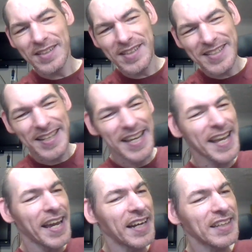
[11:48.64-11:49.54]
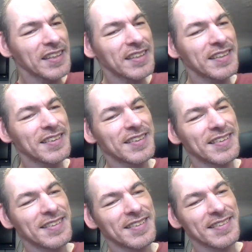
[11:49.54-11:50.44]
You can't.
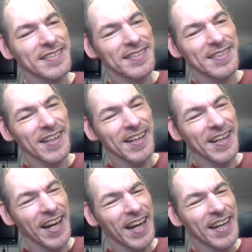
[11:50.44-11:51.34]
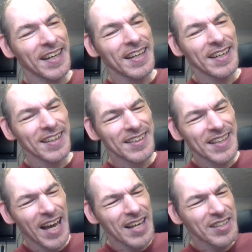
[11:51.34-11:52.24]
Okay,
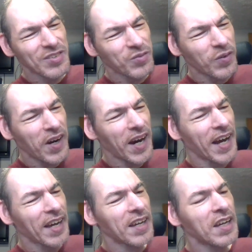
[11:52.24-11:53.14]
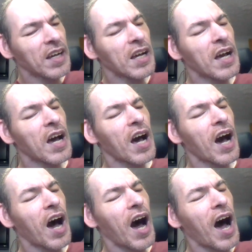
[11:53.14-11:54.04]
that's why
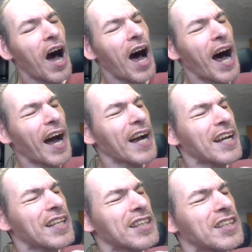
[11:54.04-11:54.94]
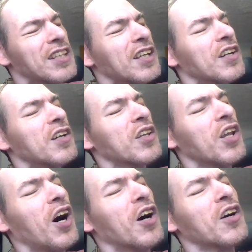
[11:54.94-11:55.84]
I do
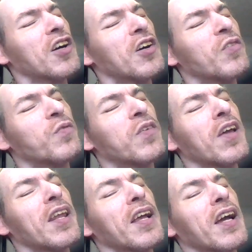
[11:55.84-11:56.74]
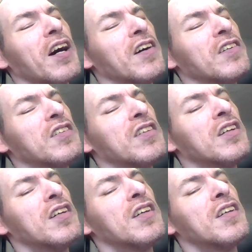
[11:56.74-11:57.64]
longer videos,
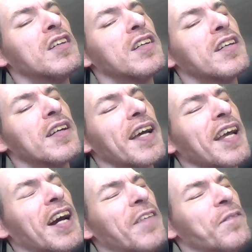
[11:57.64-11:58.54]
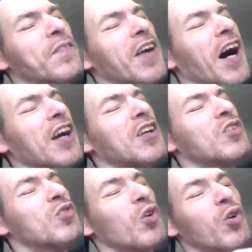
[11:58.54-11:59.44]
and I'm proud
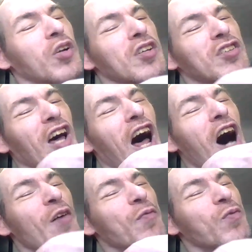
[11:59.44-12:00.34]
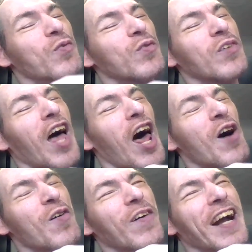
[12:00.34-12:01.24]
to show this off. I
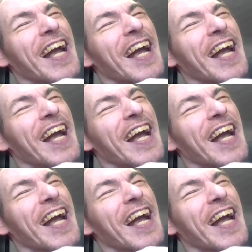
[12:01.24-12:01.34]
don't